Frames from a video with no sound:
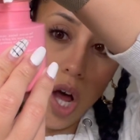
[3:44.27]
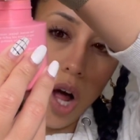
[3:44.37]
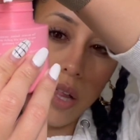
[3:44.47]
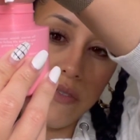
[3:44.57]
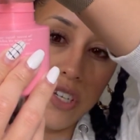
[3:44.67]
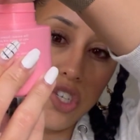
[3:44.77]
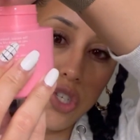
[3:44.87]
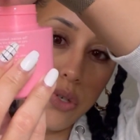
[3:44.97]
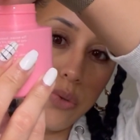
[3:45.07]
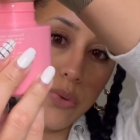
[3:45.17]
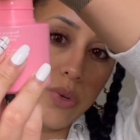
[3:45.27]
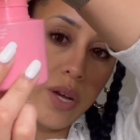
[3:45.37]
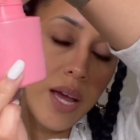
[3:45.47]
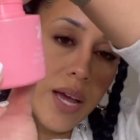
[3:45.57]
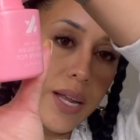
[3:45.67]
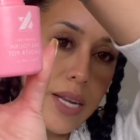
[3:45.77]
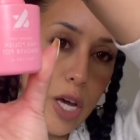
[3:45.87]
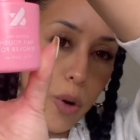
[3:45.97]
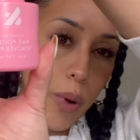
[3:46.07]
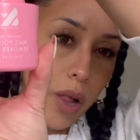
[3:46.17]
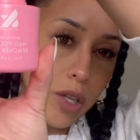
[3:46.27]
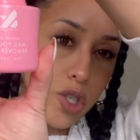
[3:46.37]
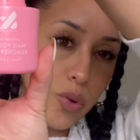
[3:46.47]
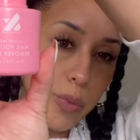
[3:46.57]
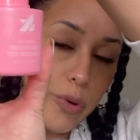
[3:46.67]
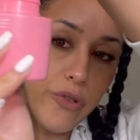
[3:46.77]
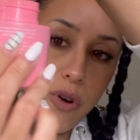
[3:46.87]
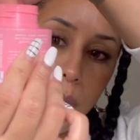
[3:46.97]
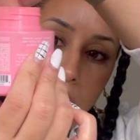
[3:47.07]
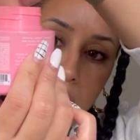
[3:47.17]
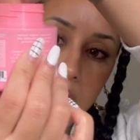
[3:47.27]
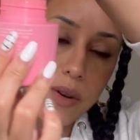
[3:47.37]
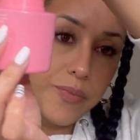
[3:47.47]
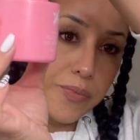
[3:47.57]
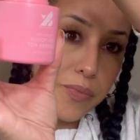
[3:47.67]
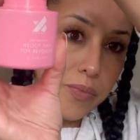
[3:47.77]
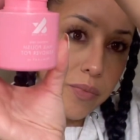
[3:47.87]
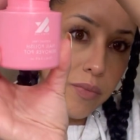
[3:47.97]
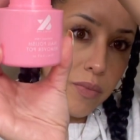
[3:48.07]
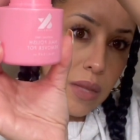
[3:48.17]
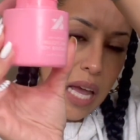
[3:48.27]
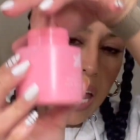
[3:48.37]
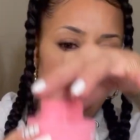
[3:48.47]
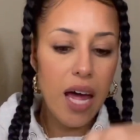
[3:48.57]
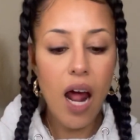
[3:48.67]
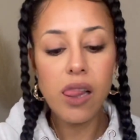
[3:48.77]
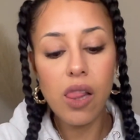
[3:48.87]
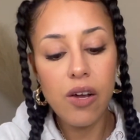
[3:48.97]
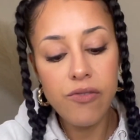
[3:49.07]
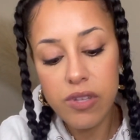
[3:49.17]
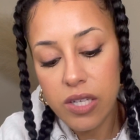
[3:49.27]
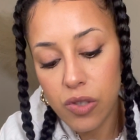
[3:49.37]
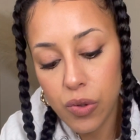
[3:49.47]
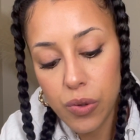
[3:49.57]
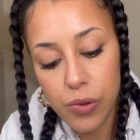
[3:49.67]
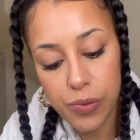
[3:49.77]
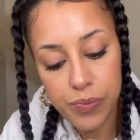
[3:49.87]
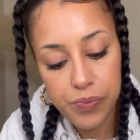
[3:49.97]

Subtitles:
Olive and June nail polish remover pot. And I love these little,